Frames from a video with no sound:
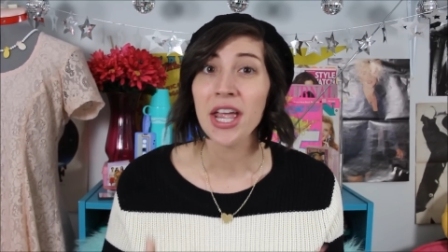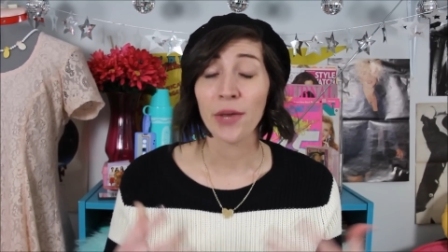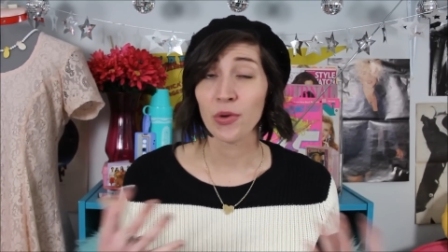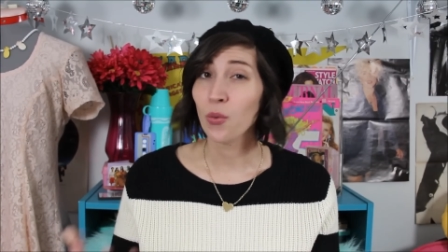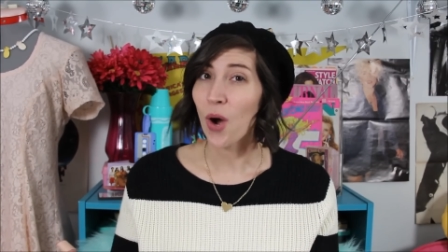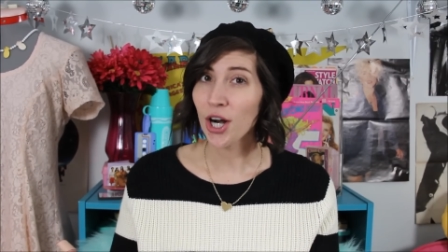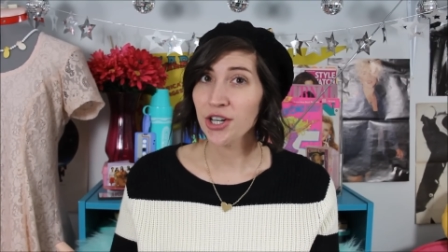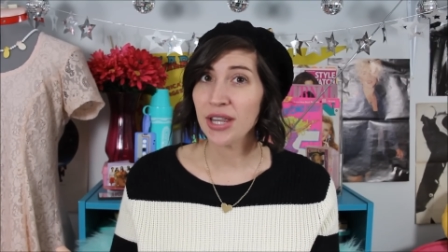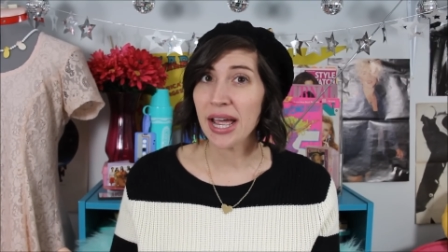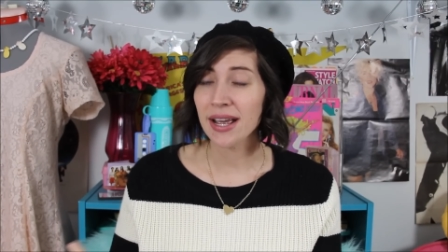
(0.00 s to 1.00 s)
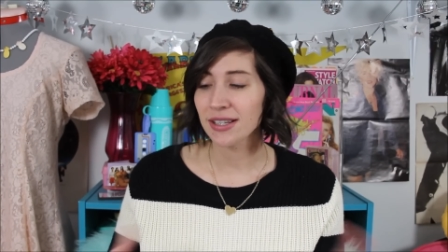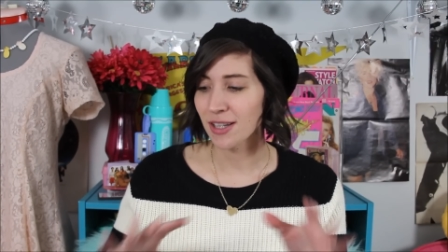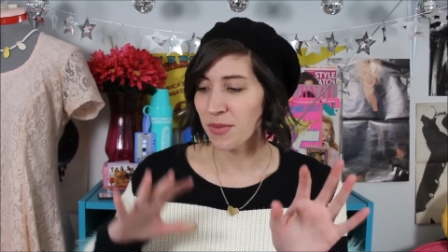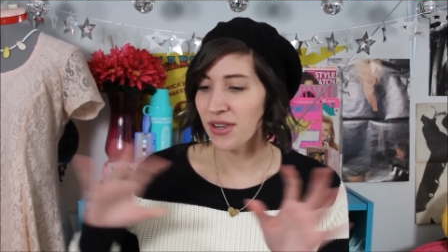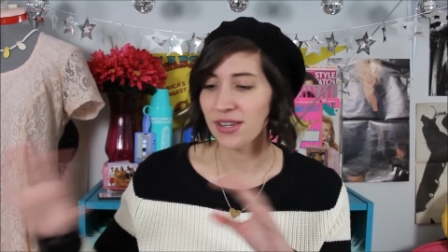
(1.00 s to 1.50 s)
If you watched that,
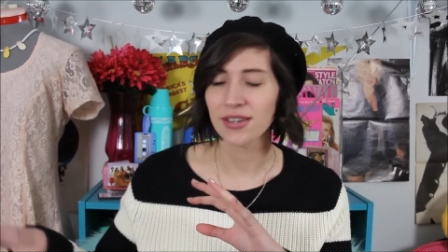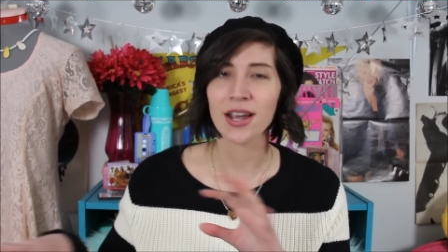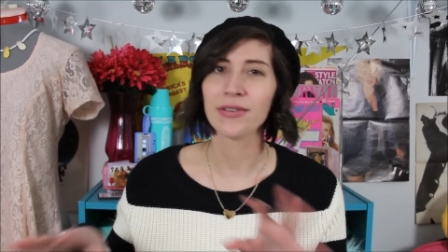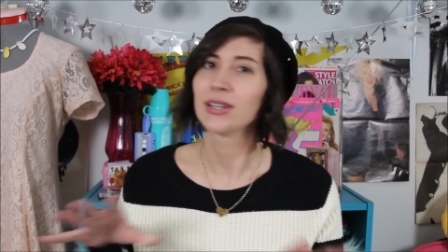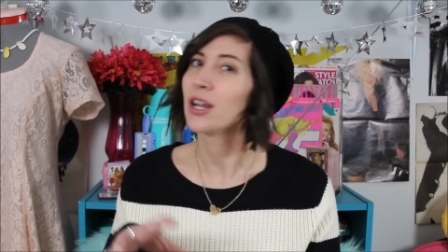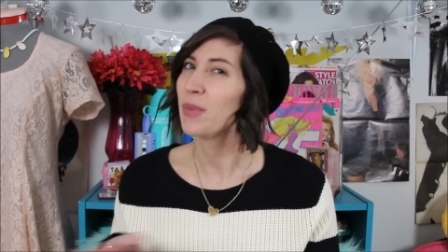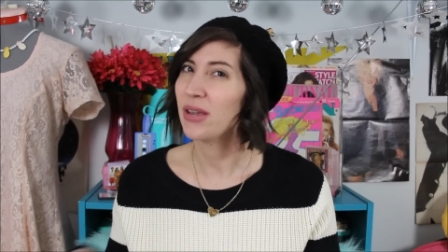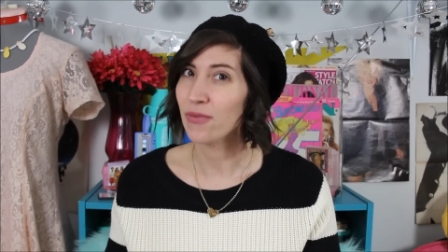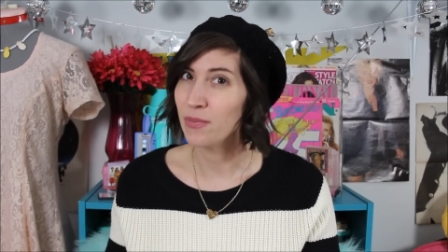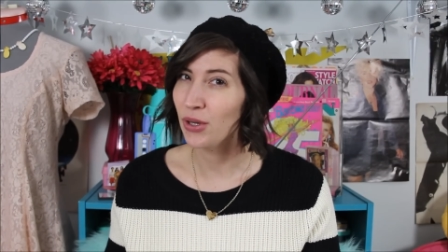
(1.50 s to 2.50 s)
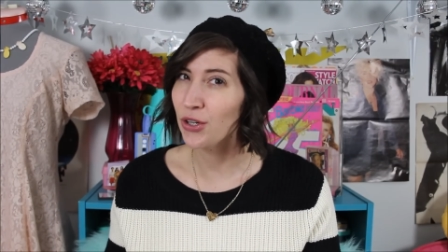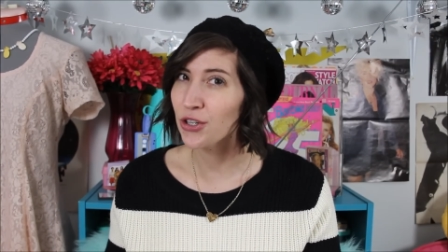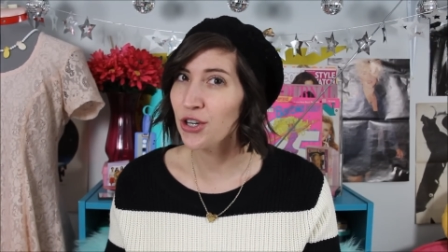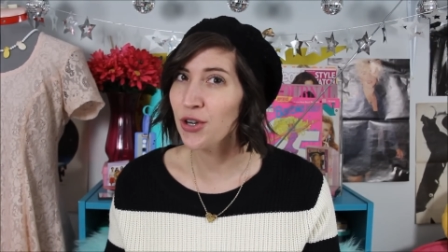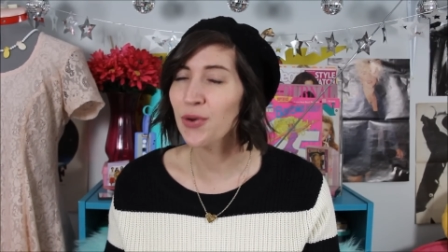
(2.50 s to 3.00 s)
some of this stuff is going to be
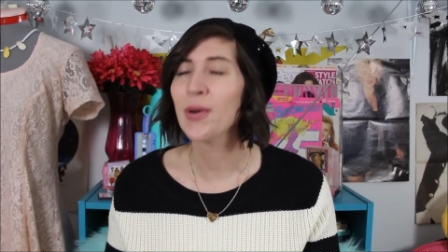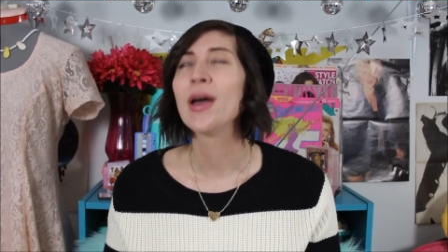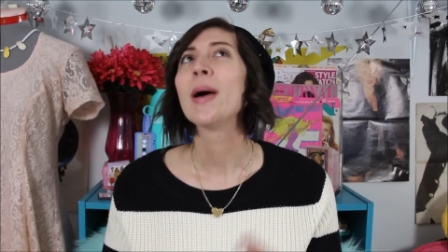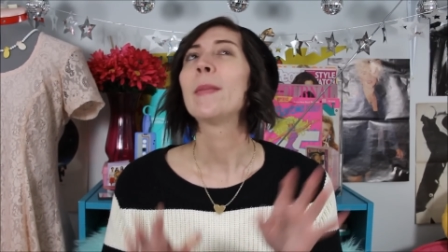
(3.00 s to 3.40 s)
familiar to you,